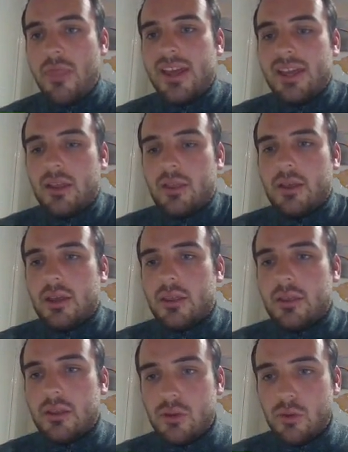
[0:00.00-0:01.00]
They
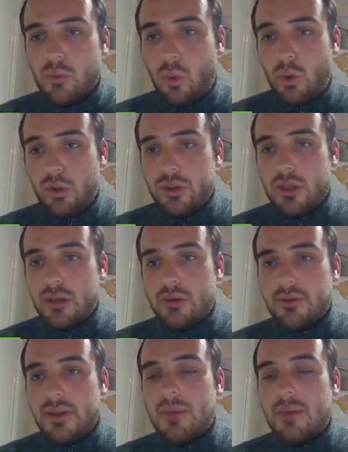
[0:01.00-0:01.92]
exist to warn you